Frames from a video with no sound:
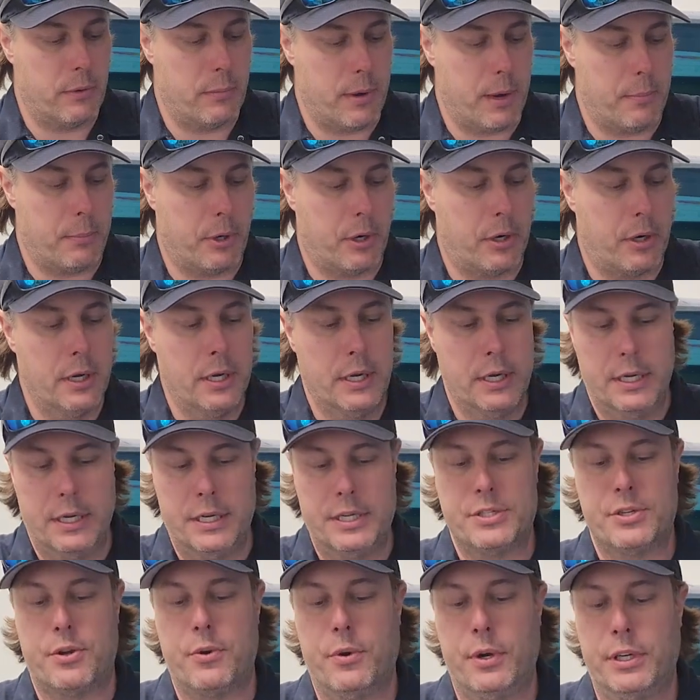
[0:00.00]
remember
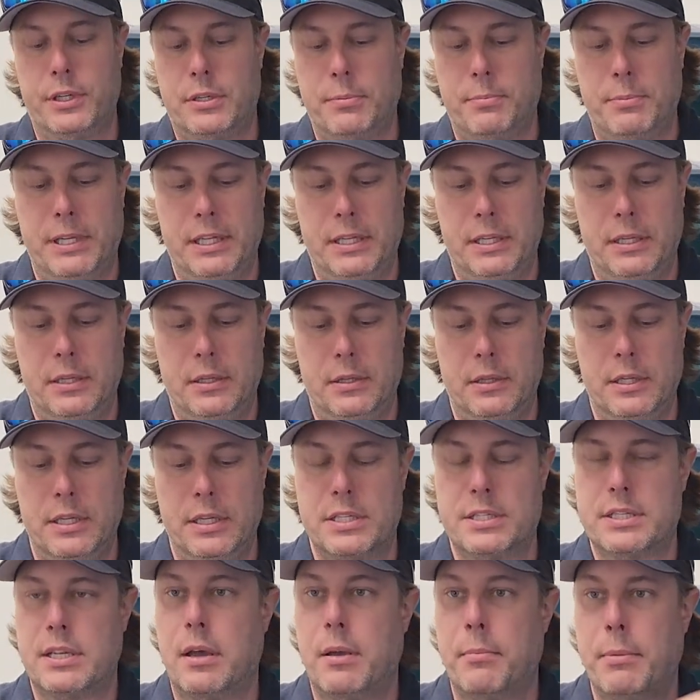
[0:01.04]
is going to be
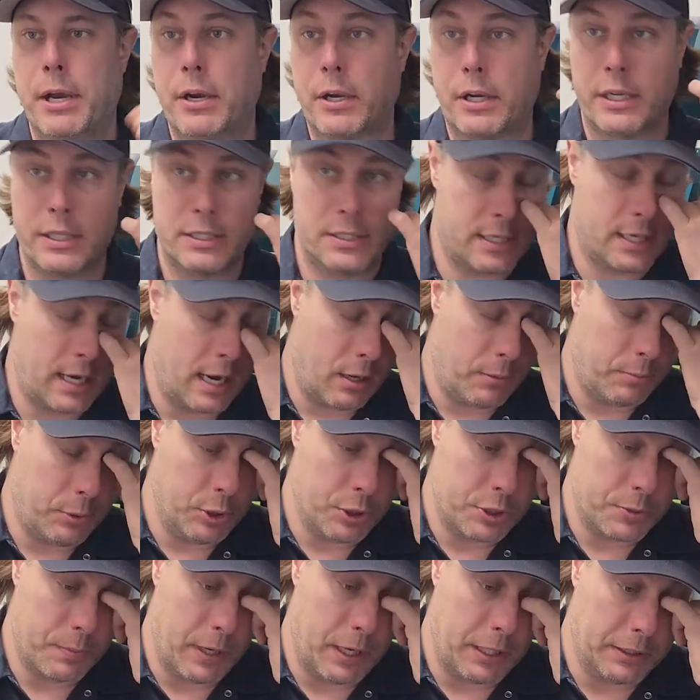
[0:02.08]
this American style
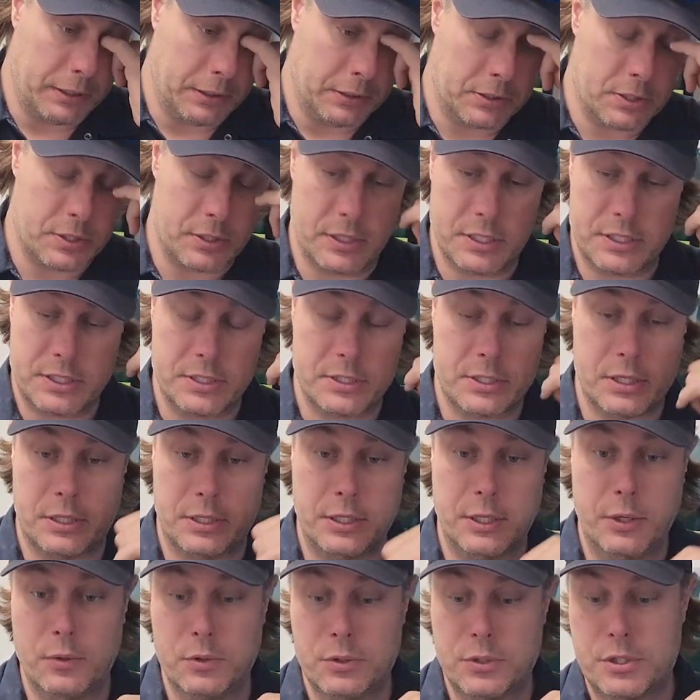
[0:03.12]
push button. So this is
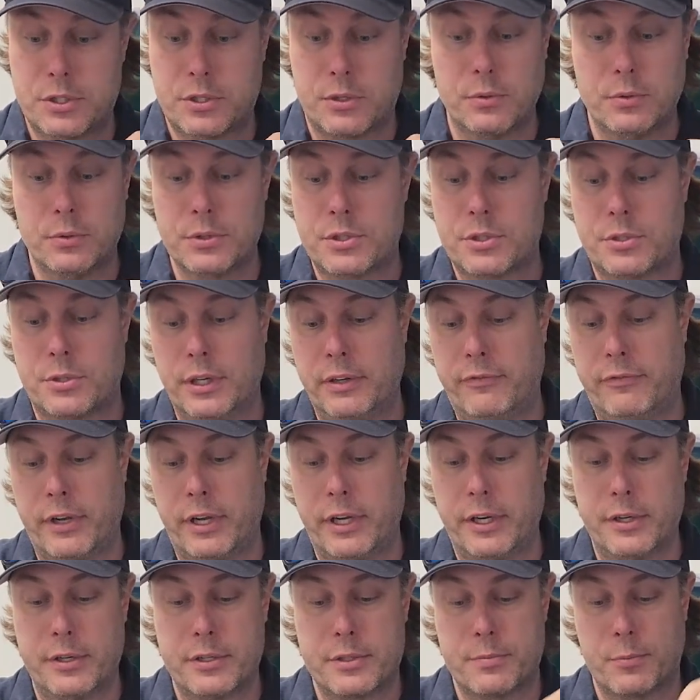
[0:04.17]
on the old school Street
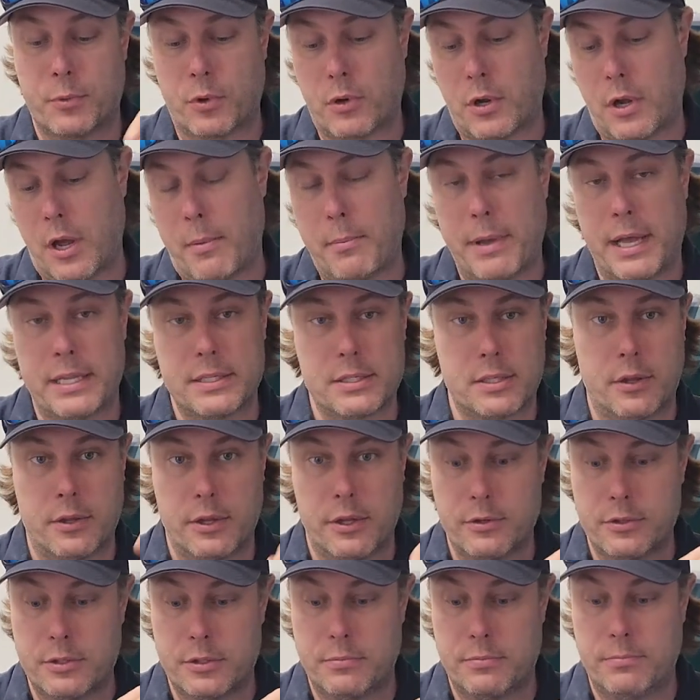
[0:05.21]
Fighters, Mortal Kombat's, all
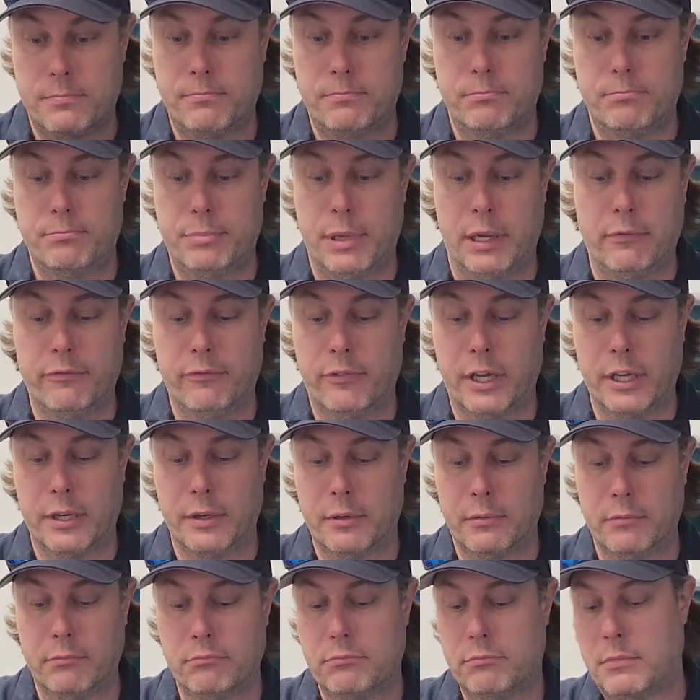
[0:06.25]
those big
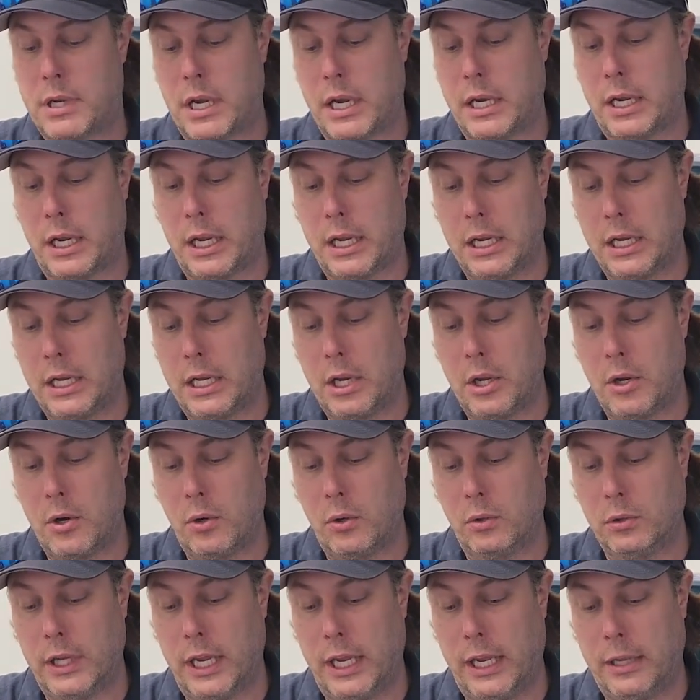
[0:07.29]
fun kind of good
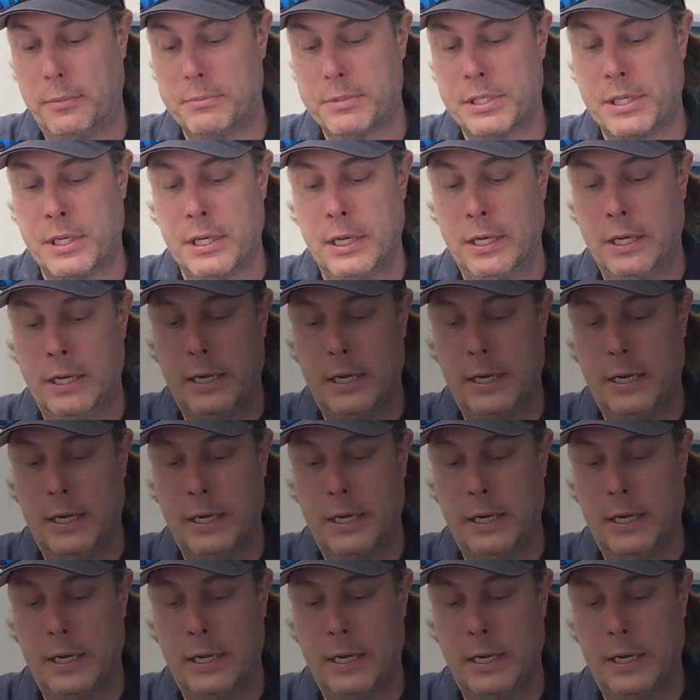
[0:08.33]
old games.